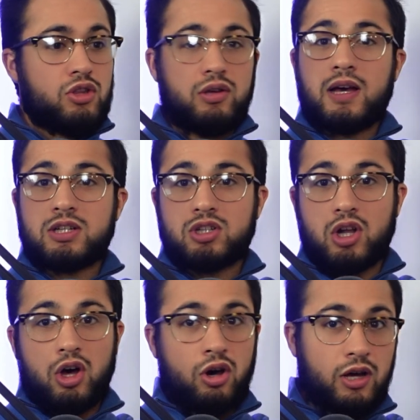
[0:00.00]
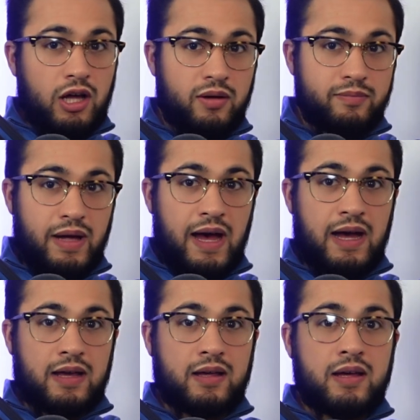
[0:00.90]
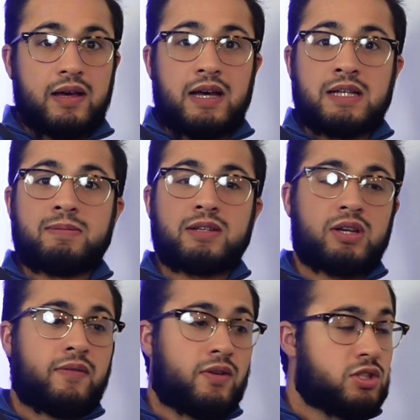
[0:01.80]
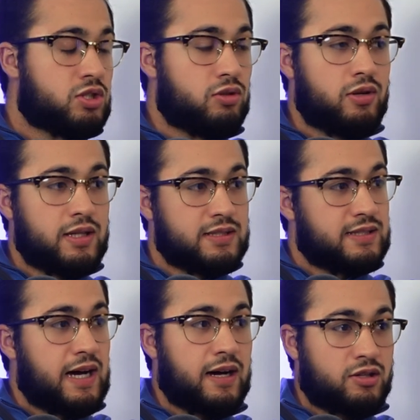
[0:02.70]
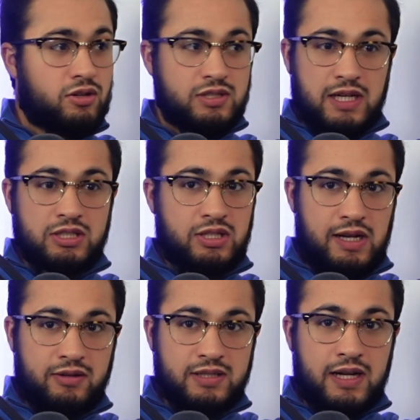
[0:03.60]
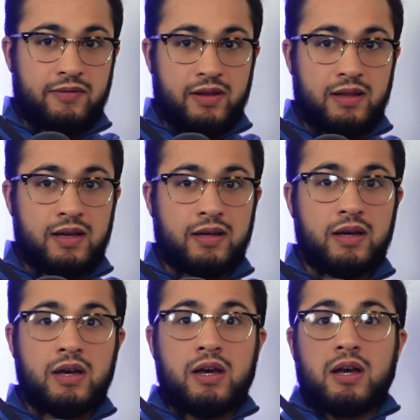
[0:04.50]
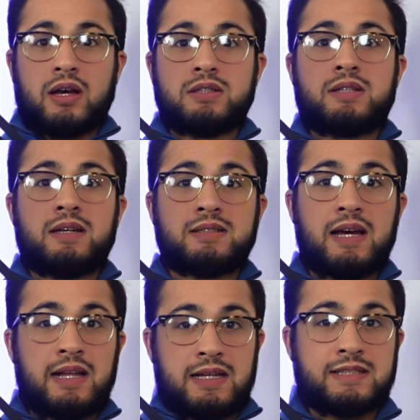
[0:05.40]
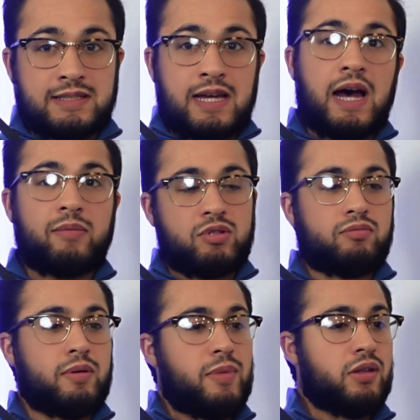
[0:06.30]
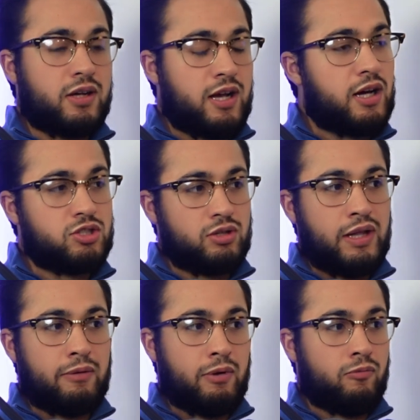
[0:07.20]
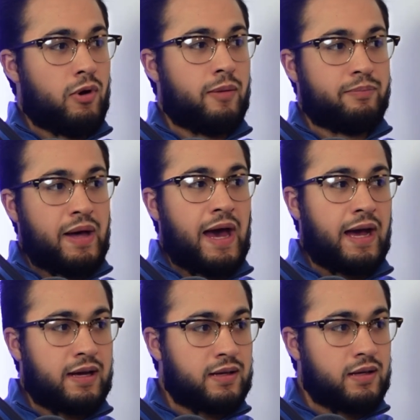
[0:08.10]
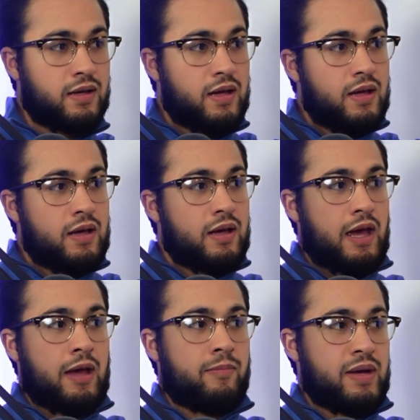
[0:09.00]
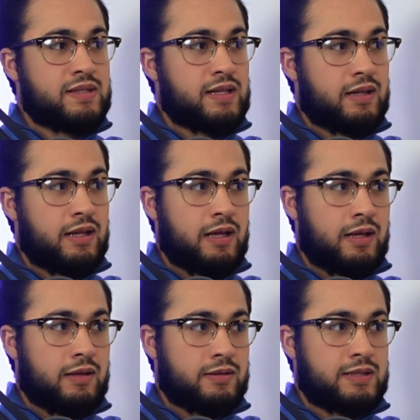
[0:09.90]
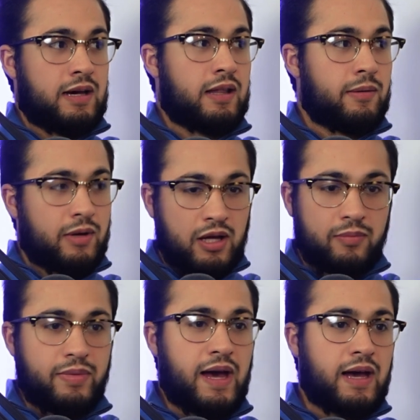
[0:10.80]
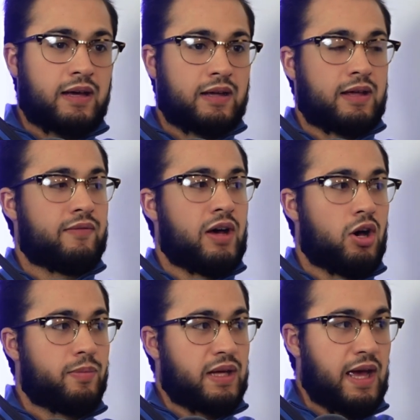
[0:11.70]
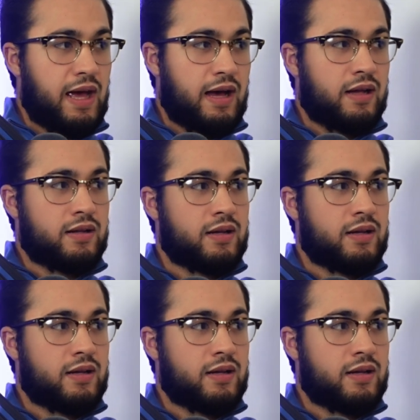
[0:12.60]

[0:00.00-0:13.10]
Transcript: You guys should all come back, especially if you're students, doctors, engineers, and everything." Because he said it's time to rebuild the country that we want back. And basically telling them to come back, give a helping hand